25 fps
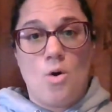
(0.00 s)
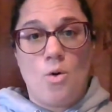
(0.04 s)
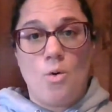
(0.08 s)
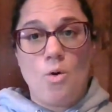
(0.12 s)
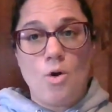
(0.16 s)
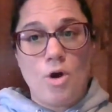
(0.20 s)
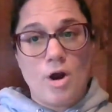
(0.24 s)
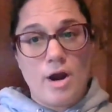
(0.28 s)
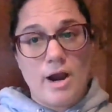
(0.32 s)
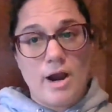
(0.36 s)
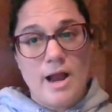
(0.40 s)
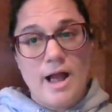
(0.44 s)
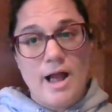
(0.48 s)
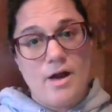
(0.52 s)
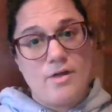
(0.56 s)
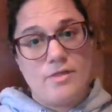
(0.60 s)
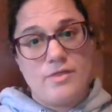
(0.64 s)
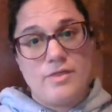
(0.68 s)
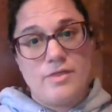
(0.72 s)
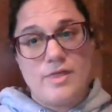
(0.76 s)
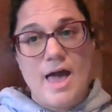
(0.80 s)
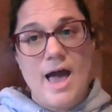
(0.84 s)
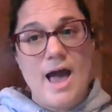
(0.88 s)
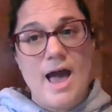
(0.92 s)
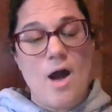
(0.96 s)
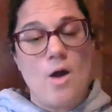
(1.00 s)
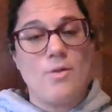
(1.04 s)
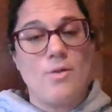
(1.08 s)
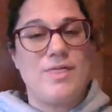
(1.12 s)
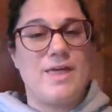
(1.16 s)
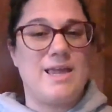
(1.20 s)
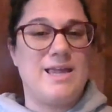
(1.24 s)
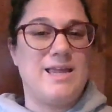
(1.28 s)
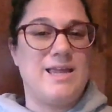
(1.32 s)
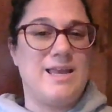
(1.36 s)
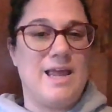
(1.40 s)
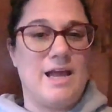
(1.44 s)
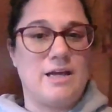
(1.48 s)
or how
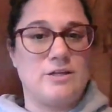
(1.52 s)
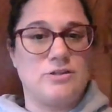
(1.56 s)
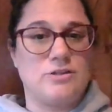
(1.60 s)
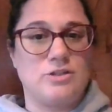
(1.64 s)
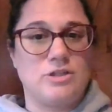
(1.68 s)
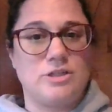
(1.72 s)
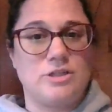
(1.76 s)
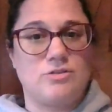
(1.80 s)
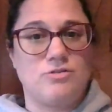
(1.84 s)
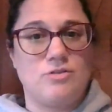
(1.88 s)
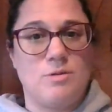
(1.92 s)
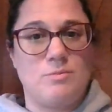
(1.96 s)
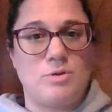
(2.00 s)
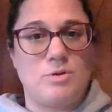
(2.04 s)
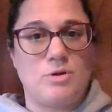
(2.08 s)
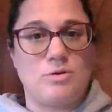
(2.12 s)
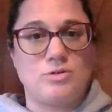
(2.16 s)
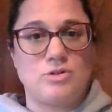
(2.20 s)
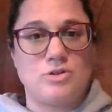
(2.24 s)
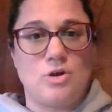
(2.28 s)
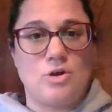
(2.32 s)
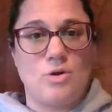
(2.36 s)
they can actually contribute.